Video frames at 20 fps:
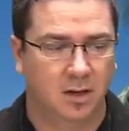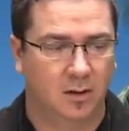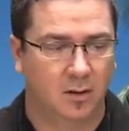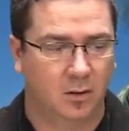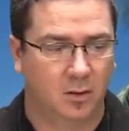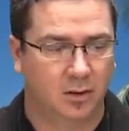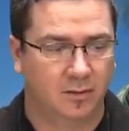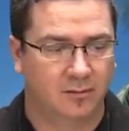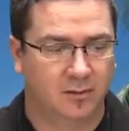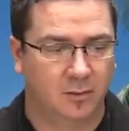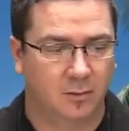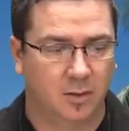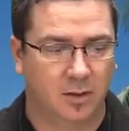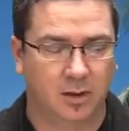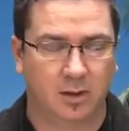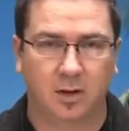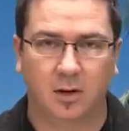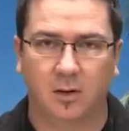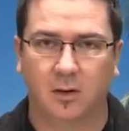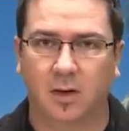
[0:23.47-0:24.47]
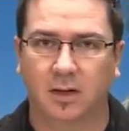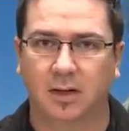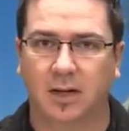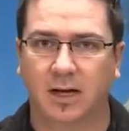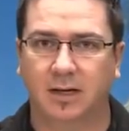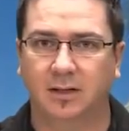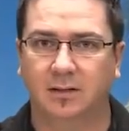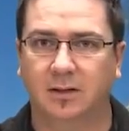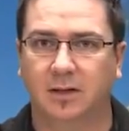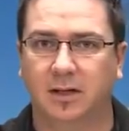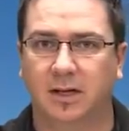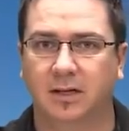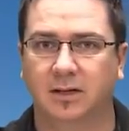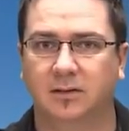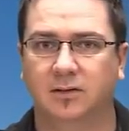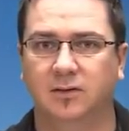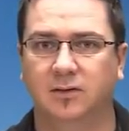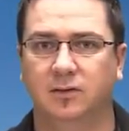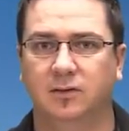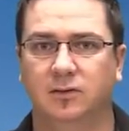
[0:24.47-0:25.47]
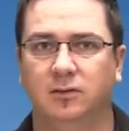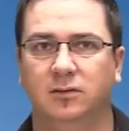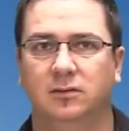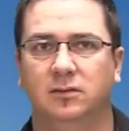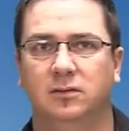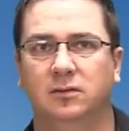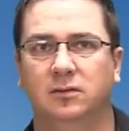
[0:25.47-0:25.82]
or if you want to go online, you can get to